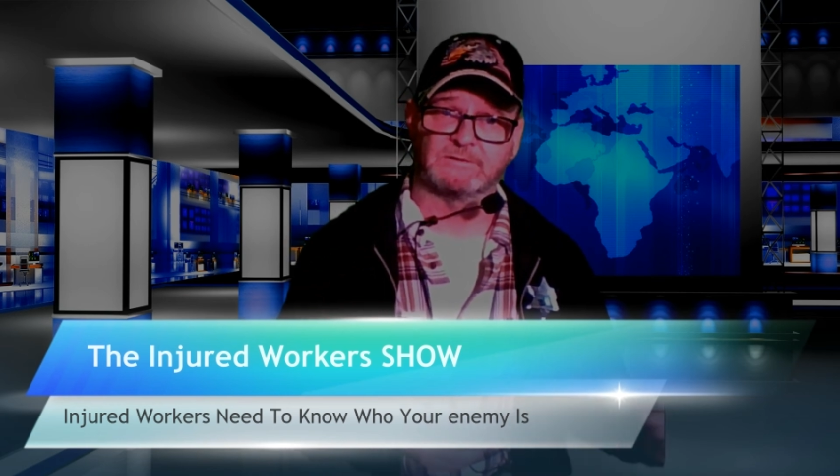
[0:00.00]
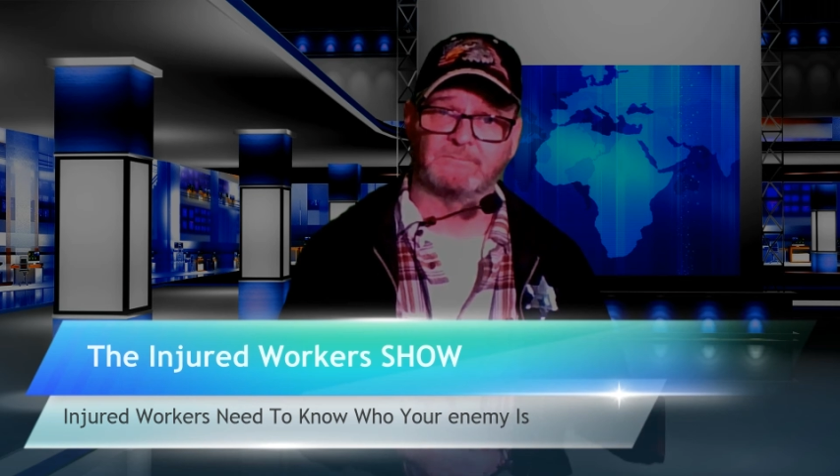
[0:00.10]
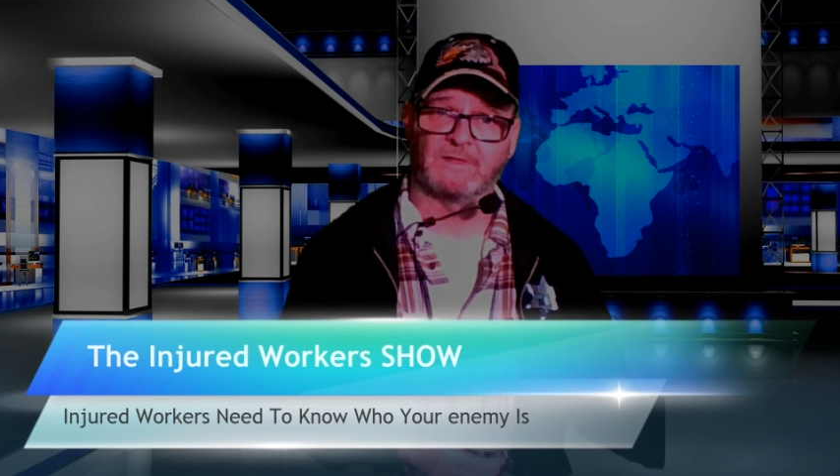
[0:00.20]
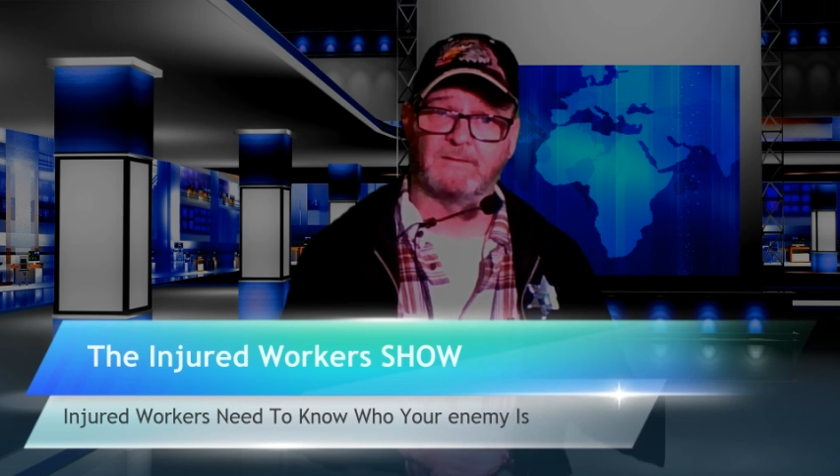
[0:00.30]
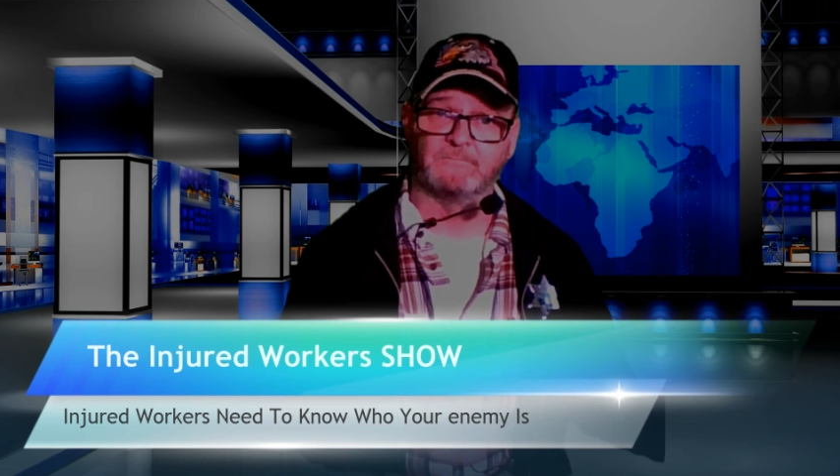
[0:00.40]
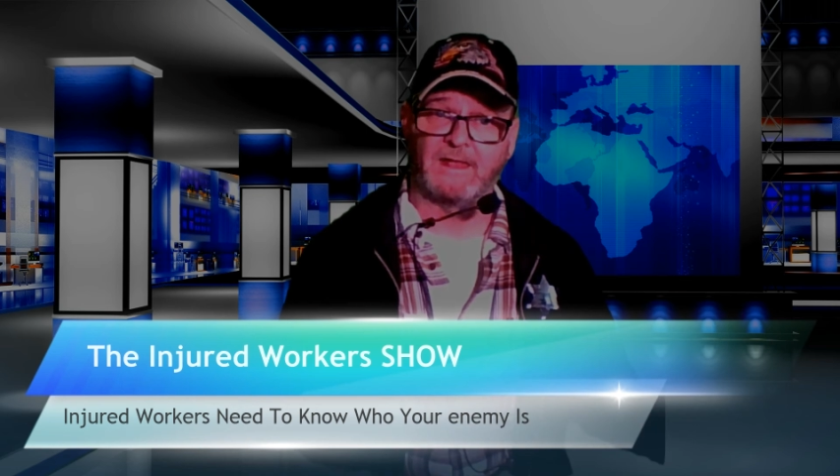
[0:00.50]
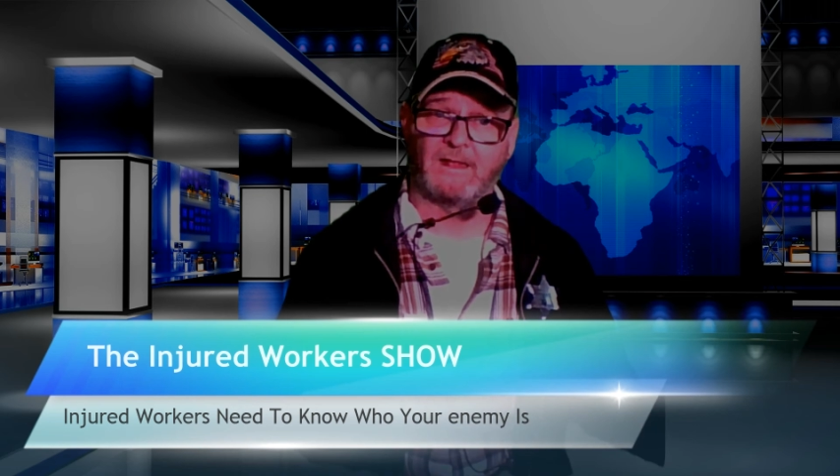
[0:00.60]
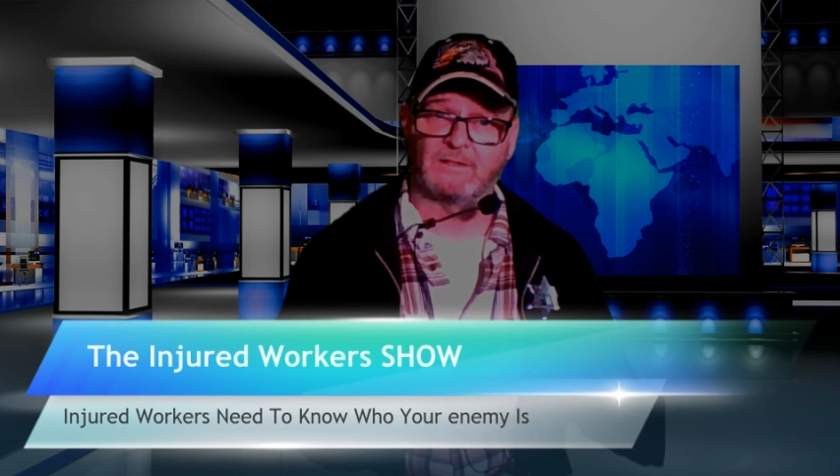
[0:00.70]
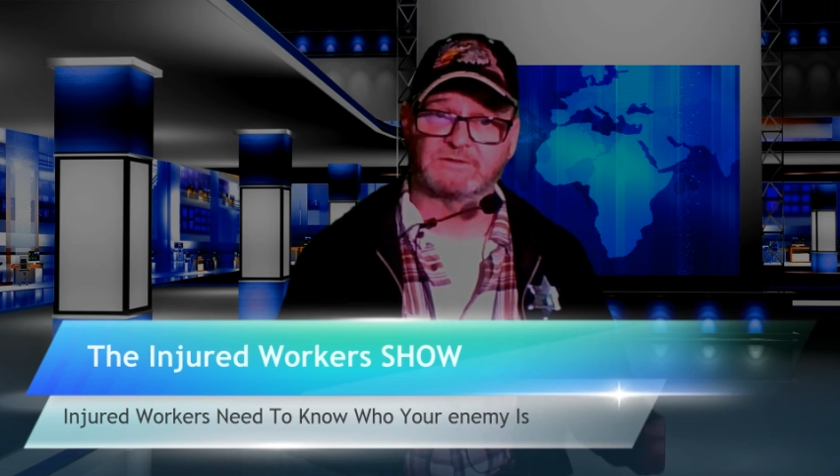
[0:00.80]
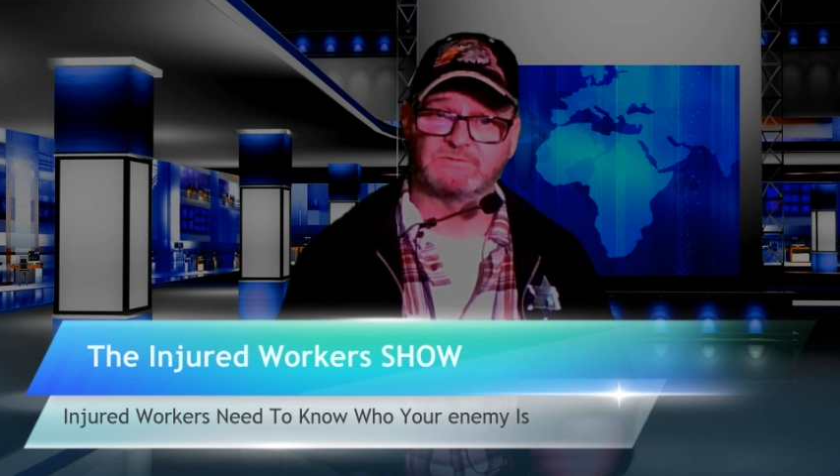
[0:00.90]
the
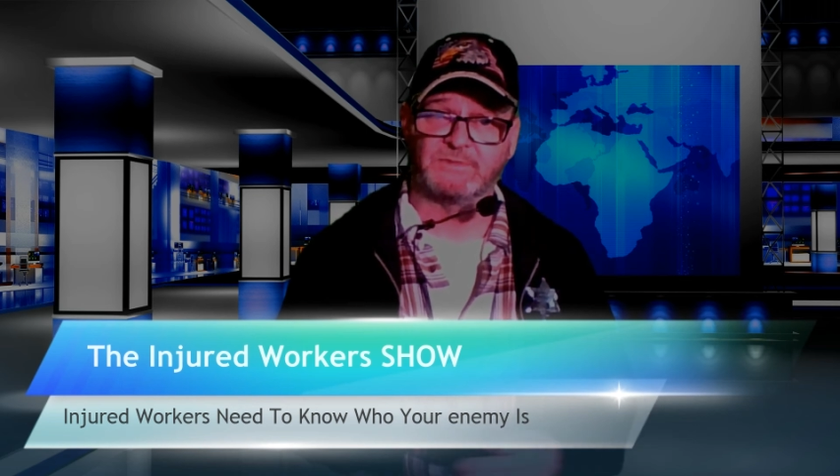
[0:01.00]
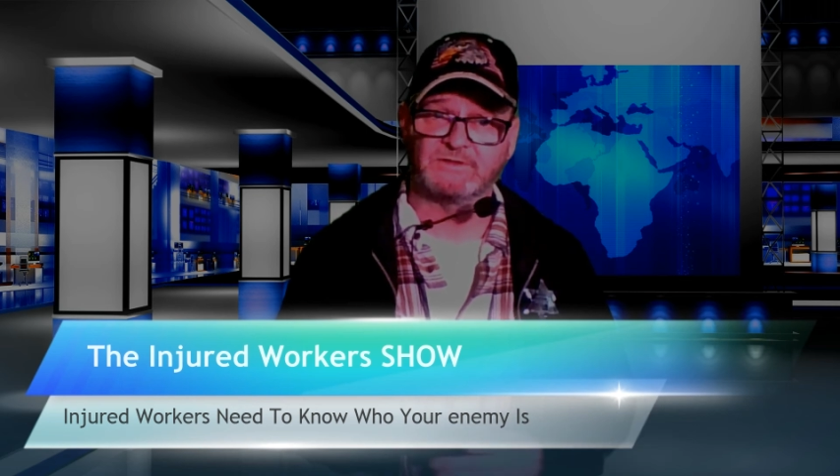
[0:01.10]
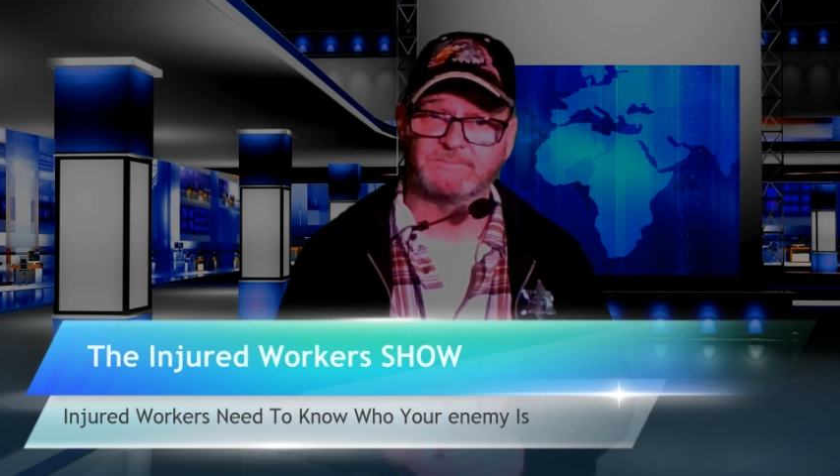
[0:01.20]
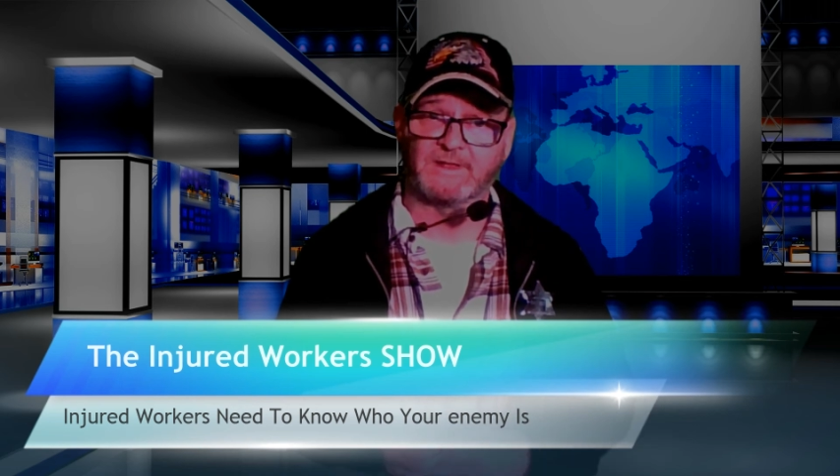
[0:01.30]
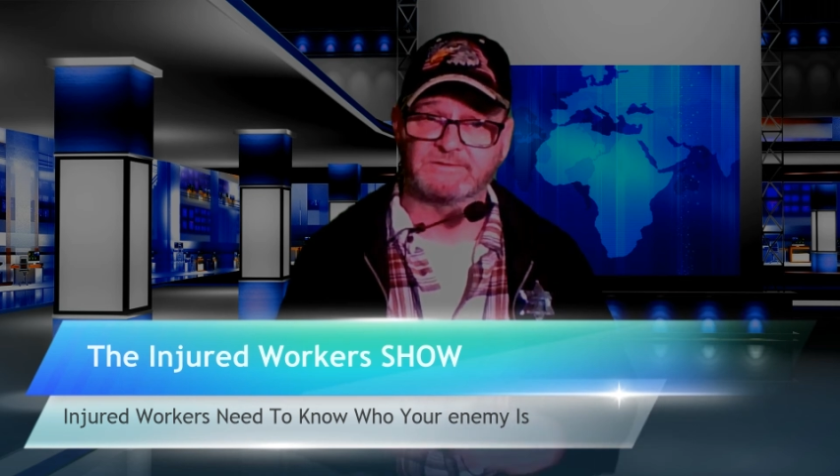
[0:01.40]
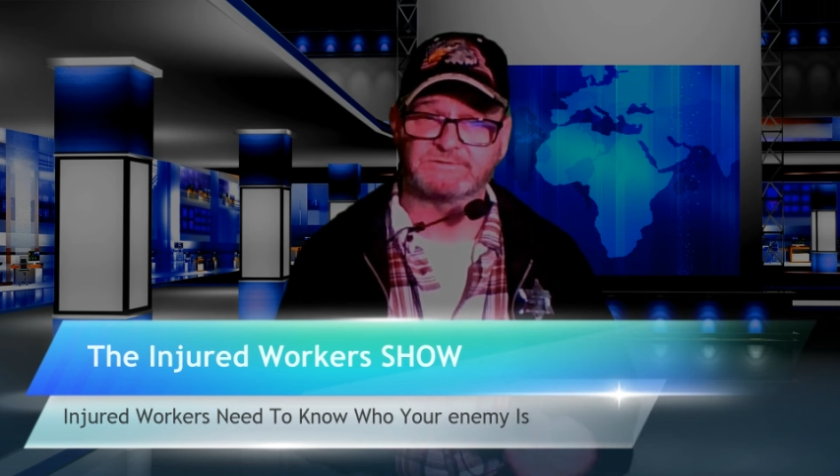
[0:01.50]
Alex Bisman